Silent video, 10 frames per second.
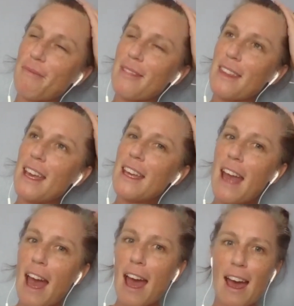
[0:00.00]

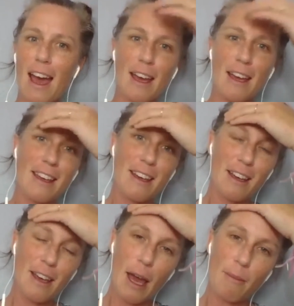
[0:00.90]
Yeah, I
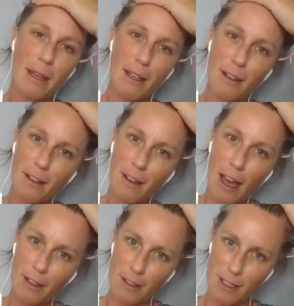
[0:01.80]
mean,
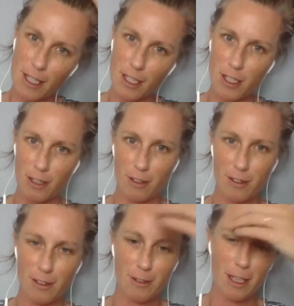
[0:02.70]
as
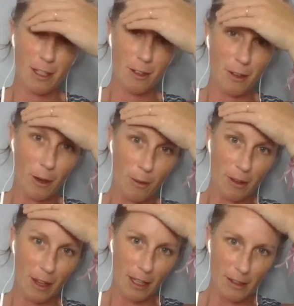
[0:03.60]
teachers, right,
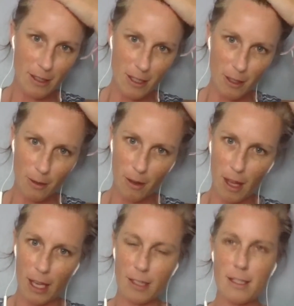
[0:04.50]
with kids too,
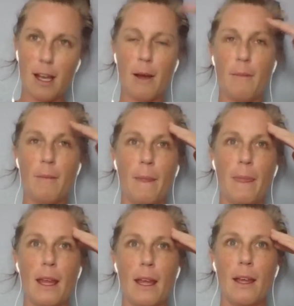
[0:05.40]
that
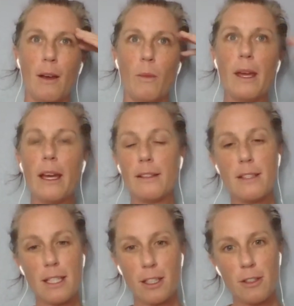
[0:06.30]
we as
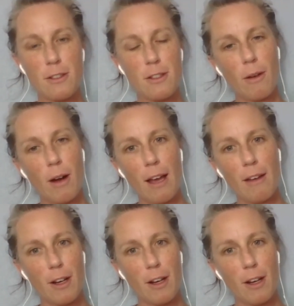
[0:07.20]
teachers thrive
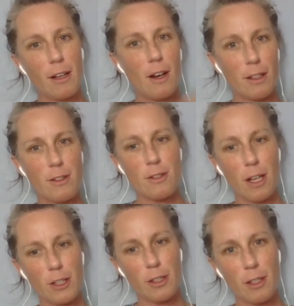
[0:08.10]
on
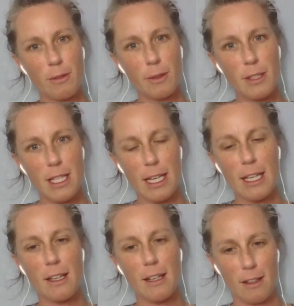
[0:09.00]
structure and routine,
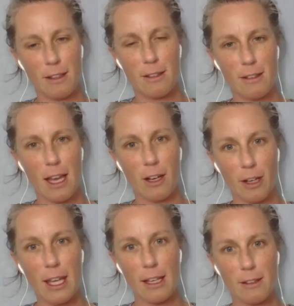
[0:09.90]
and our
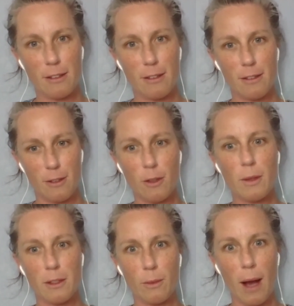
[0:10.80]
kids do
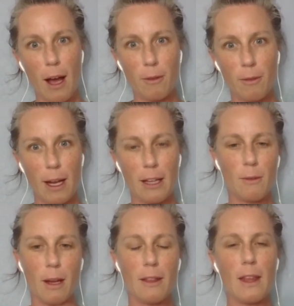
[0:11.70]
as well, right?
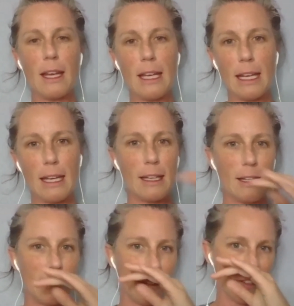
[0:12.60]
They need it,
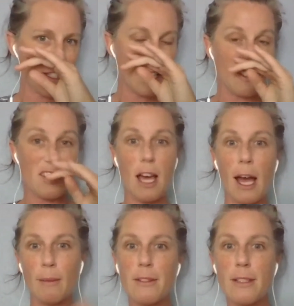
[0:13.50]
and there's
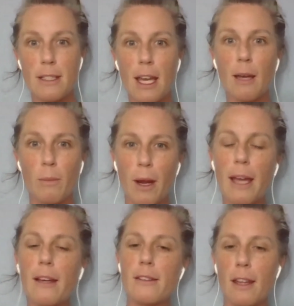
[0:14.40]
times to take
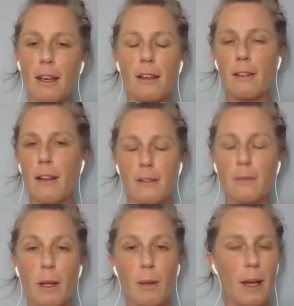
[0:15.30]
breaks. Like a
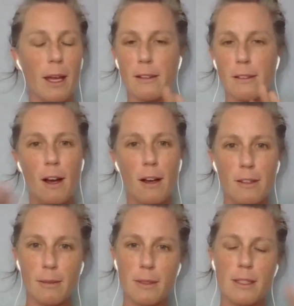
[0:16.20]
spring break is
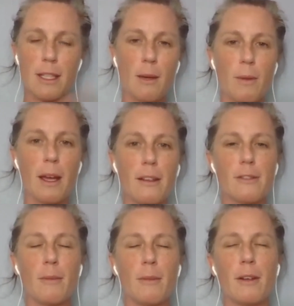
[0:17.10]
awesome to take breaks
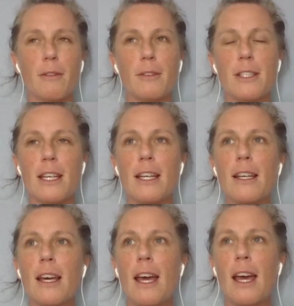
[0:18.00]
from your routine
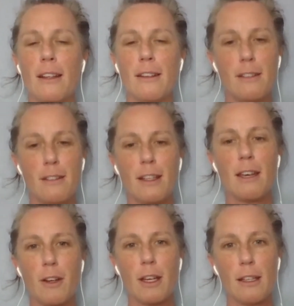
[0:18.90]
and give
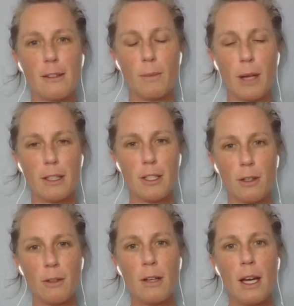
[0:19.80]
your kids a break
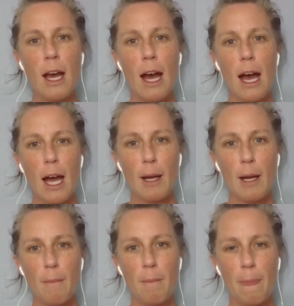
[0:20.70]
too.
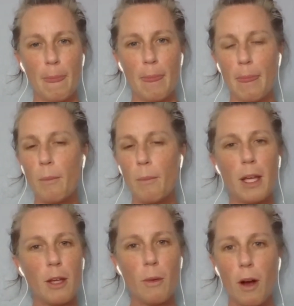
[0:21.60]
But
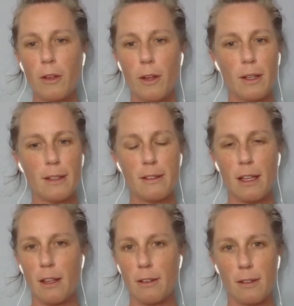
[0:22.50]
you all notice
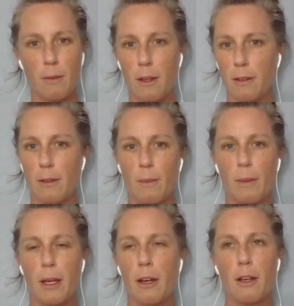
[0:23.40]
that there's a
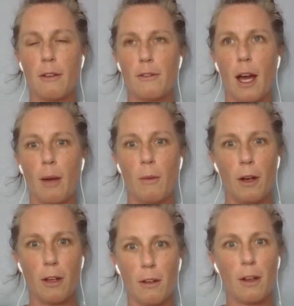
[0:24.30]
period of time where
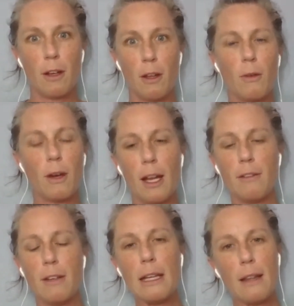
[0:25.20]
you kind of
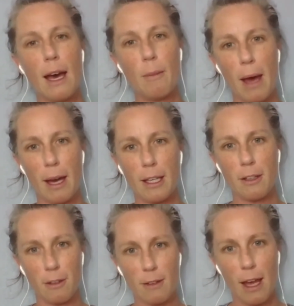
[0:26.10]
need that back in
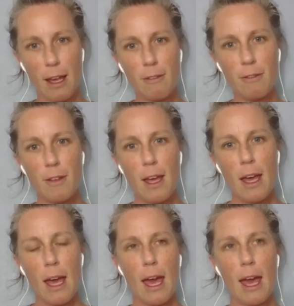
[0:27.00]
your life.
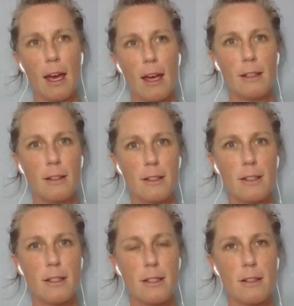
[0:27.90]
And
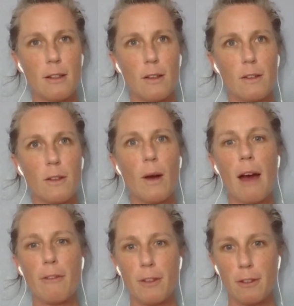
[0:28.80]
so
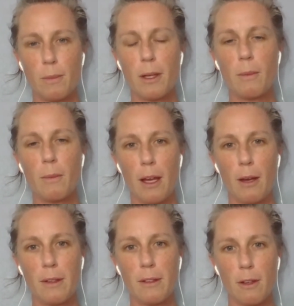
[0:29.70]
after spring break
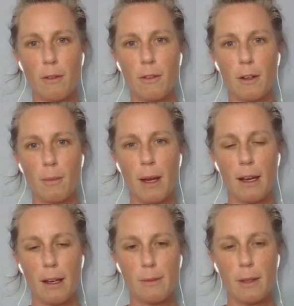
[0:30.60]
was over, my
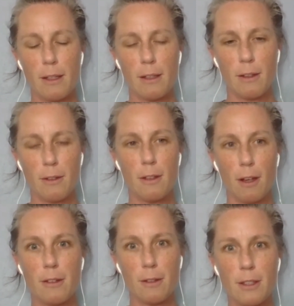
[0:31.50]
husband, who's
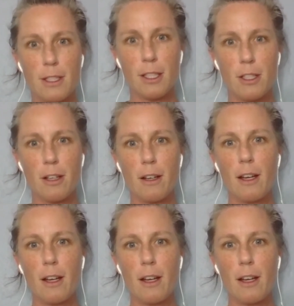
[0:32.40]
also a teacher,